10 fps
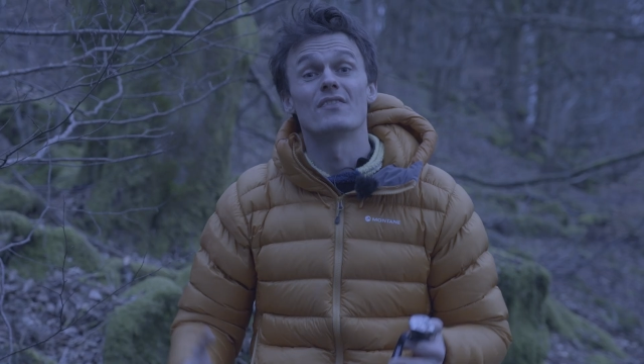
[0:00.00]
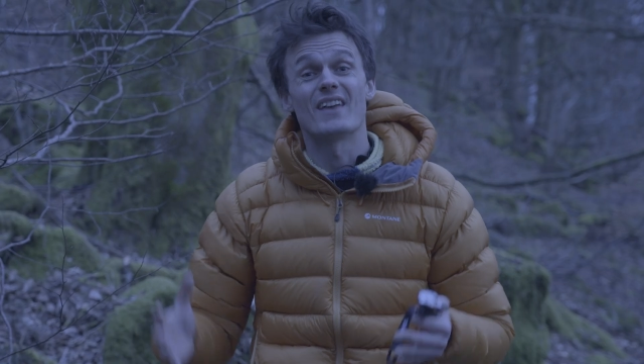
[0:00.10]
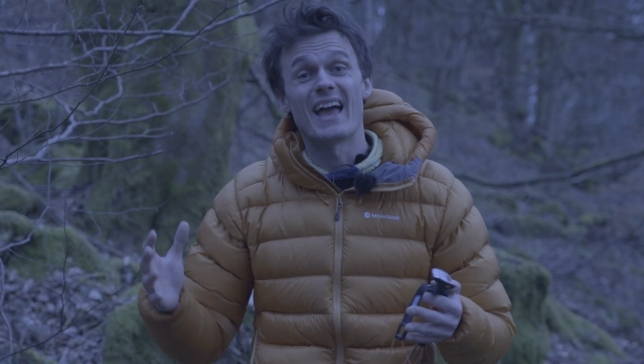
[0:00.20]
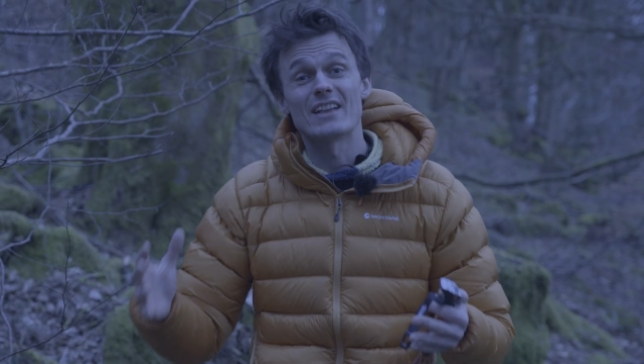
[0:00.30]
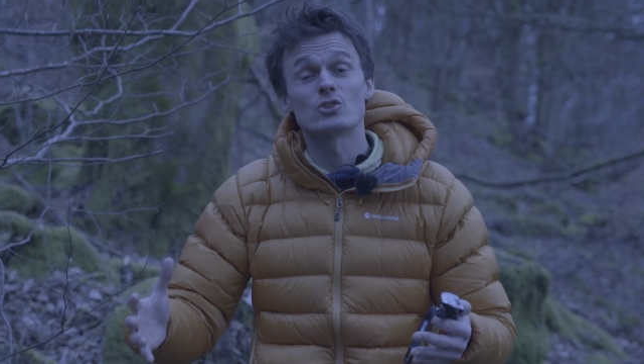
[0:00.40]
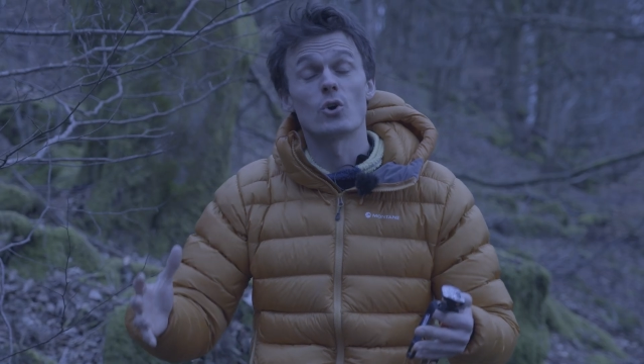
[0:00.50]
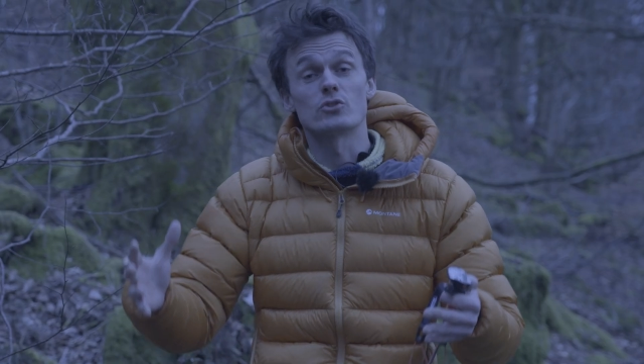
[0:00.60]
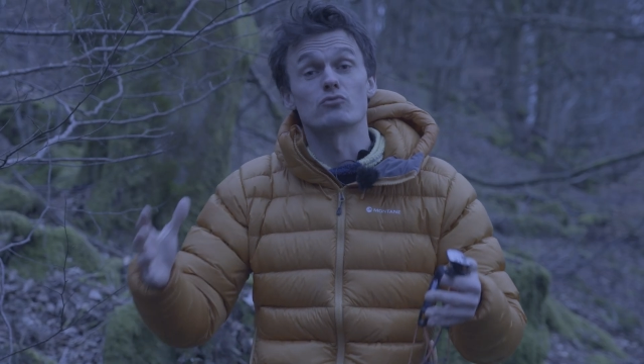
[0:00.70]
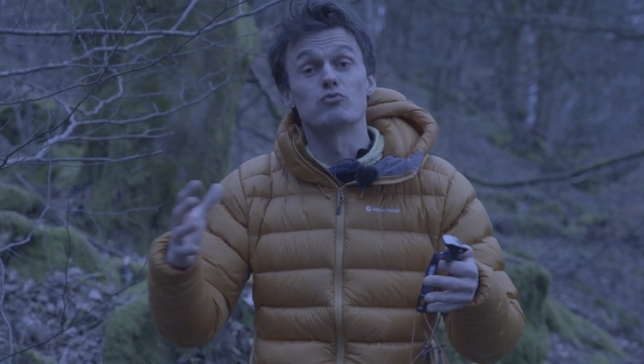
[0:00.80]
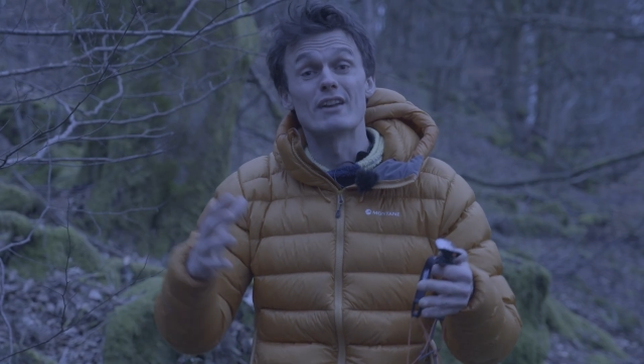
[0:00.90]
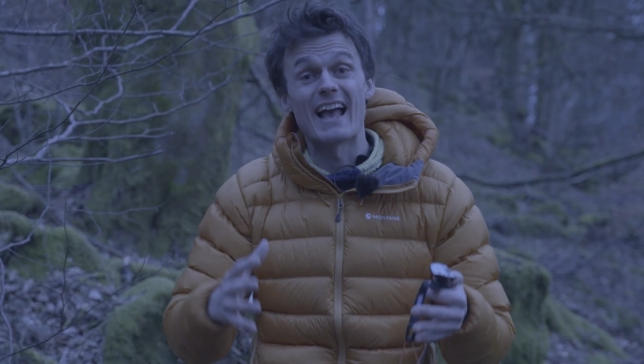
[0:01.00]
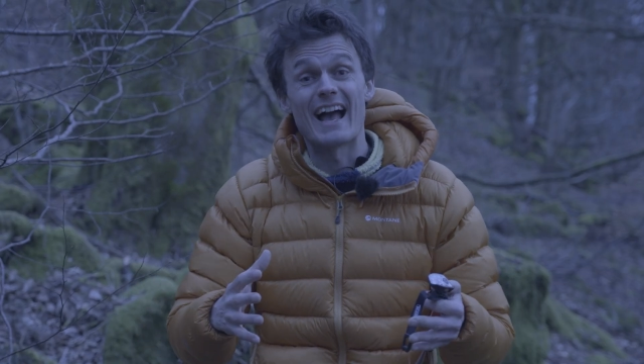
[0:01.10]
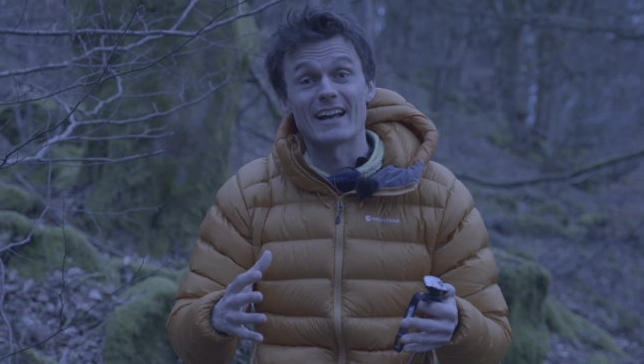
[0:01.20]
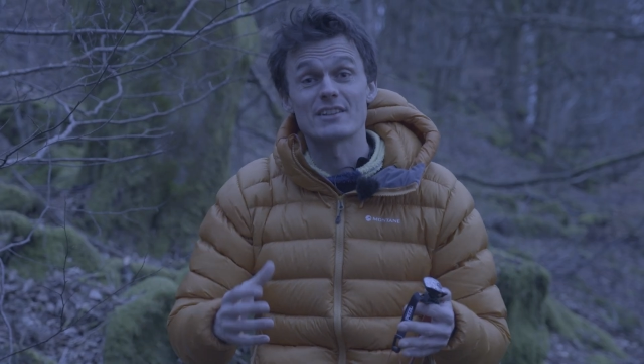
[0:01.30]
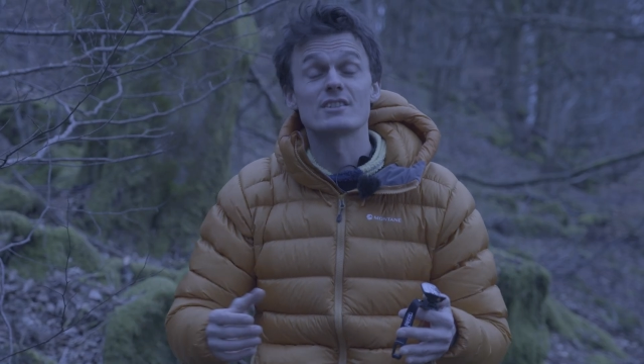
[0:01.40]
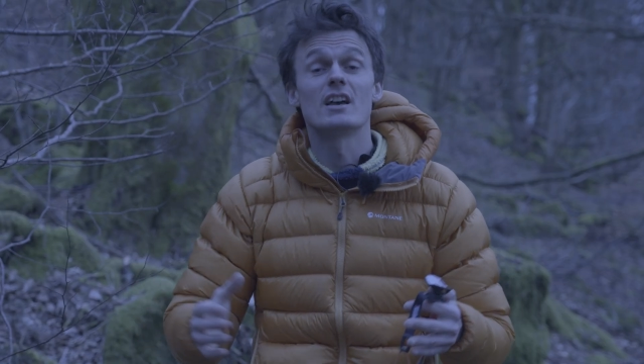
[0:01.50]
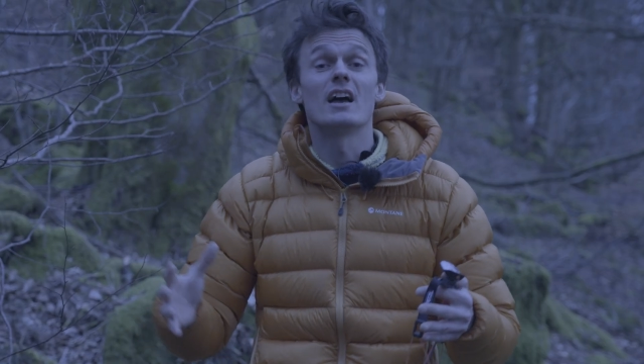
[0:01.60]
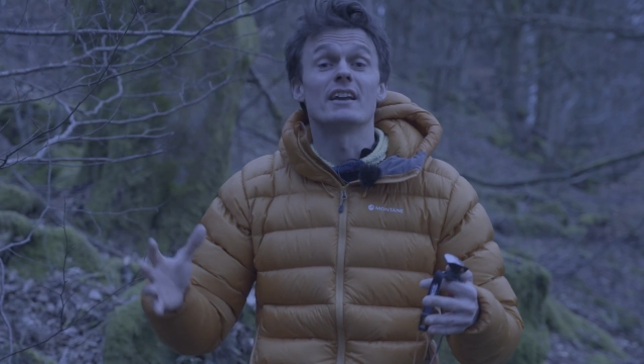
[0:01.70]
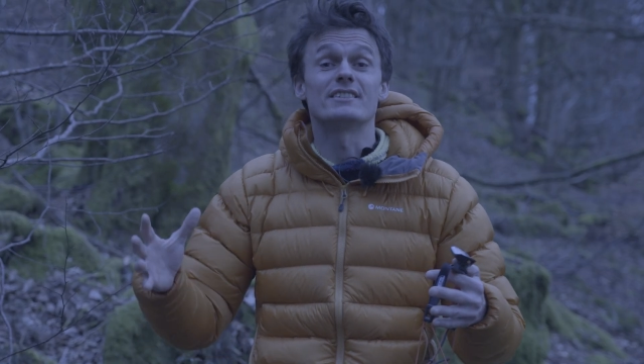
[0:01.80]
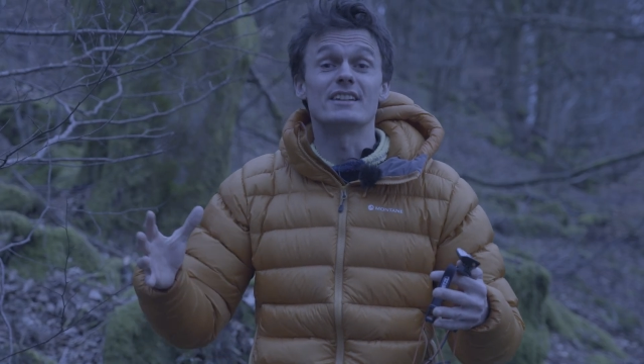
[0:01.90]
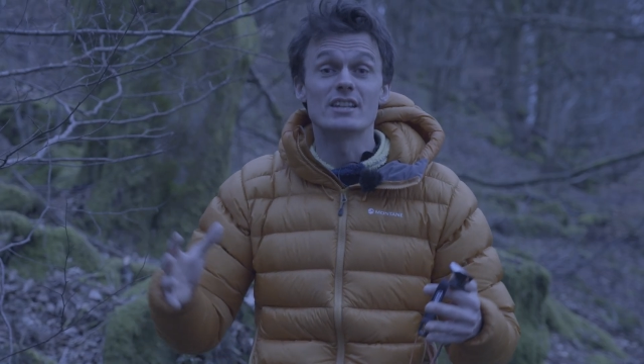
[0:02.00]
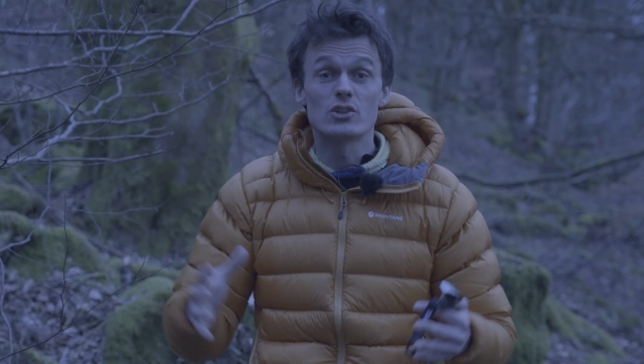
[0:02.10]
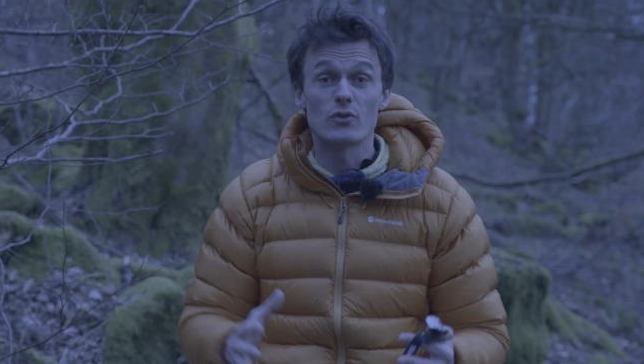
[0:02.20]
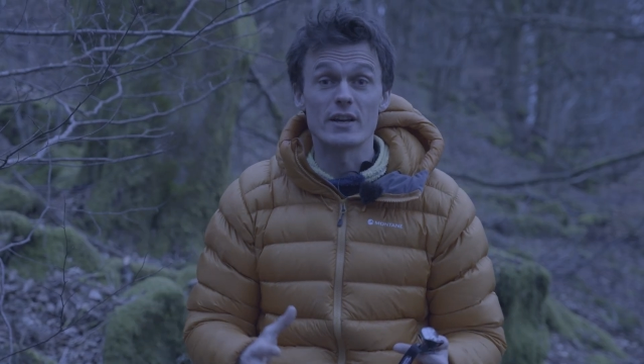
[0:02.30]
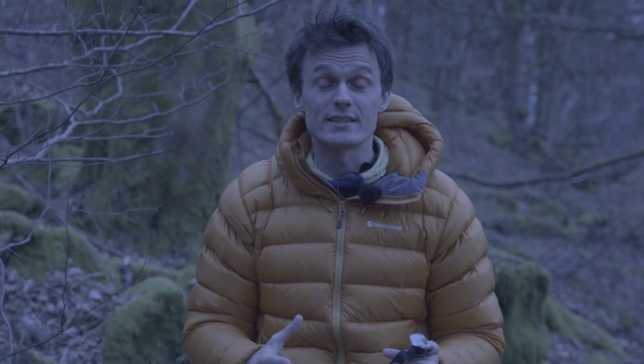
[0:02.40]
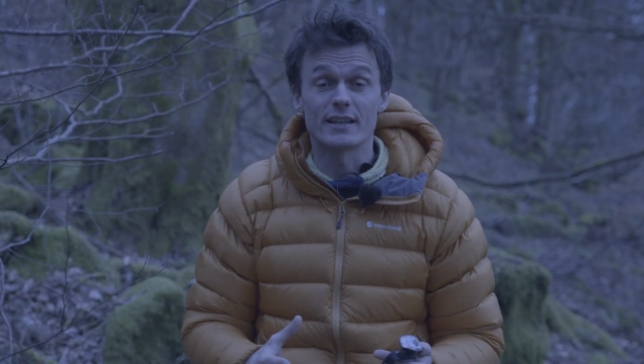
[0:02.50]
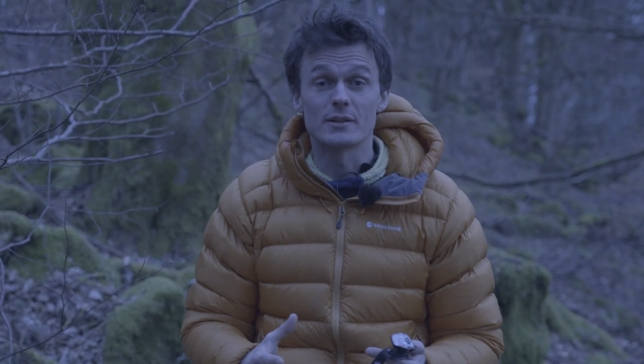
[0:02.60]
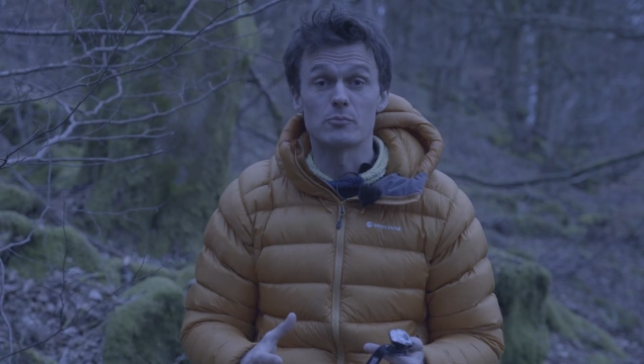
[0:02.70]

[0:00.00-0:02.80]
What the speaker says: the head torch reacts, decreasing